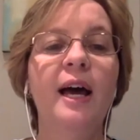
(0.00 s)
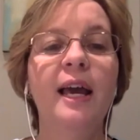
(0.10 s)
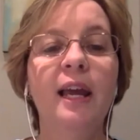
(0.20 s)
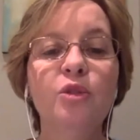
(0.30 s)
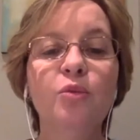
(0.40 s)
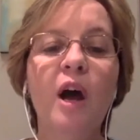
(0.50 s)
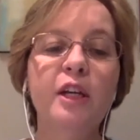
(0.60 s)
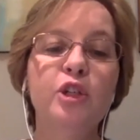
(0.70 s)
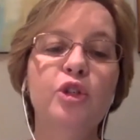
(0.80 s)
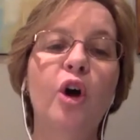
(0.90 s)
It's why
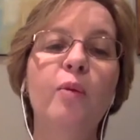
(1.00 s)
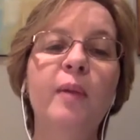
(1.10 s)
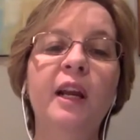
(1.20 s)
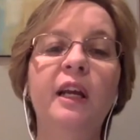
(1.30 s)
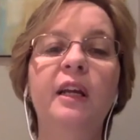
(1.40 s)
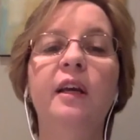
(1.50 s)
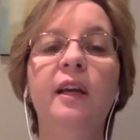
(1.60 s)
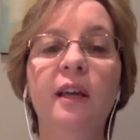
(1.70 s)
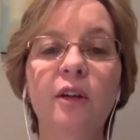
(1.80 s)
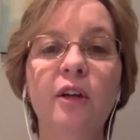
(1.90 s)
so many
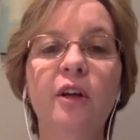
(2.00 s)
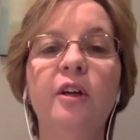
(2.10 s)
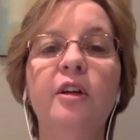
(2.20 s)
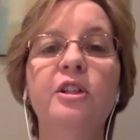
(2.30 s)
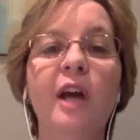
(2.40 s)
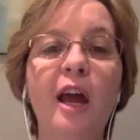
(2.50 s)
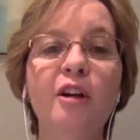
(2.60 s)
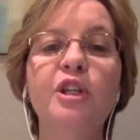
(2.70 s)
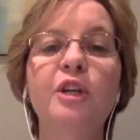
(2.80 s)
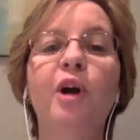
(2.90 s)
healers,
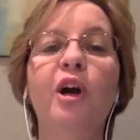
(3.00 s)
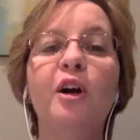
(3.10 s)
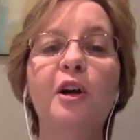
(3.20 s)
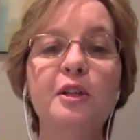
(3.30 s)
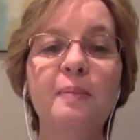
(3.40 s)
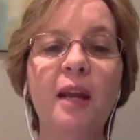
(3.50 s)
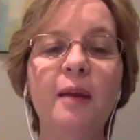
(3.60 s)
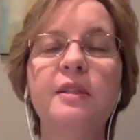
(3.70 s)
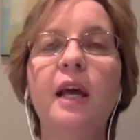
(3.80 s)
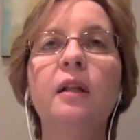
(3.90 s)
energy workers,
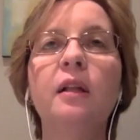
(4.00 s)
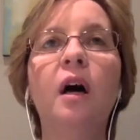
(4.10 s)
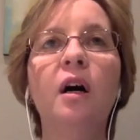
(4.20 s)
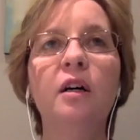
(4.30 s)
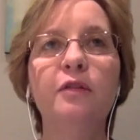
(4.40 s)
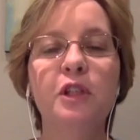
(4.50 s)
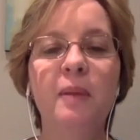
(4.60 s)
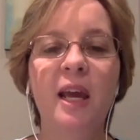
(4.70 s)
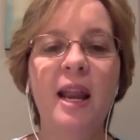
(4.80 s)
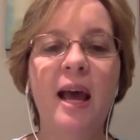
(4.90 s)
mediums, they love to
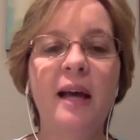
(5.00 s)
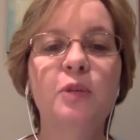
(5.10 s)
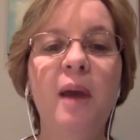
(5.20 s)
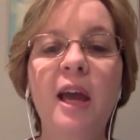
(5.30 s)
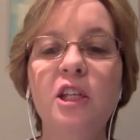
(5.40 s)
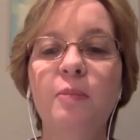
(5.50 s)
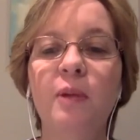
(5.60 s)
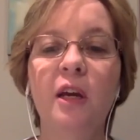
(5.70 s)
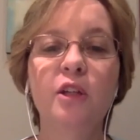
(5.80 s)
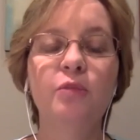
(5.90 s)
be in that space,
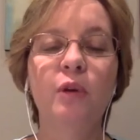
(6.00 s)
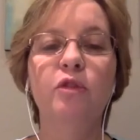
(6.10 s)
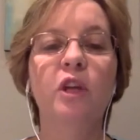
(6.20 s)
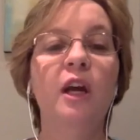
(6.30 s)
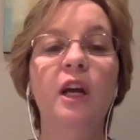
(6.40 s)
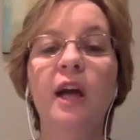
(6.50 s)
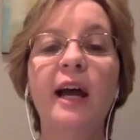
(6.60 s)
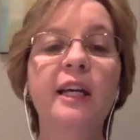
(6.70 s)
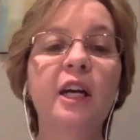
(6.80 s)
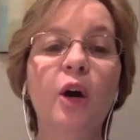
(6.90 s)
because I
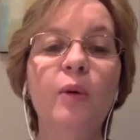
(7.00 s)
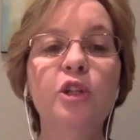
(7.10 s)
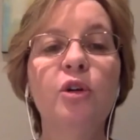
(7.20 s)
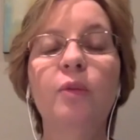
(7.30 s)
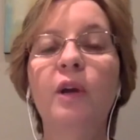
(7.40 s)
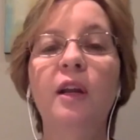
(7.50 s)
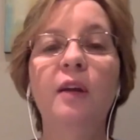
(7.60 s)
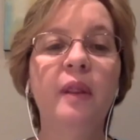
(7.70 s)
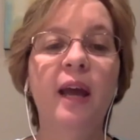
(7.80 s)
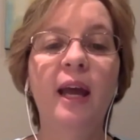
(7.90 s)
can go into a reading
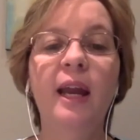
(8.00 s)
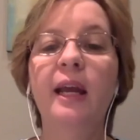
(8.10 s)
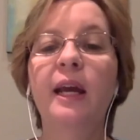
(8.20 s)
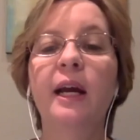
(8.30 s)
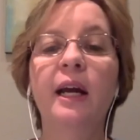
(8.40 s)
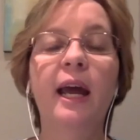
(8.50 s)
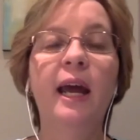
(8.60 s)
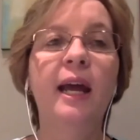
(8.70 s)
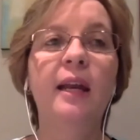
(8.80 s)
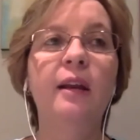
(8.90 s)
with a headache
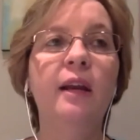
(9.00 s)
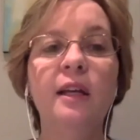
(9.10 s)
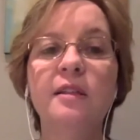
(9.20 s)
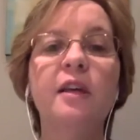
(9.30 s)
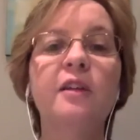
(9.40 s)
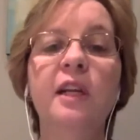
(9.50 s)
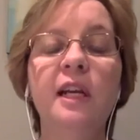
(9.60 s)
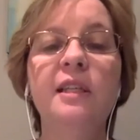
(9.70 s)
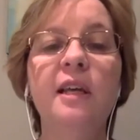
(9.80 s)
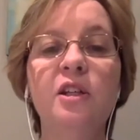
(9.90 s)
and it doesn't
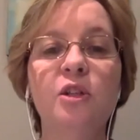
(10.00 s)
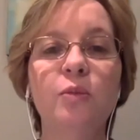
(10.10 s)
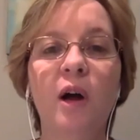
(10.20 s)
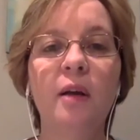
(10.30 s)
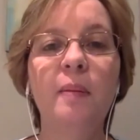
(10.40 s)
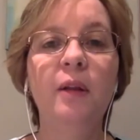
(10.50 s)
exist while I'm in the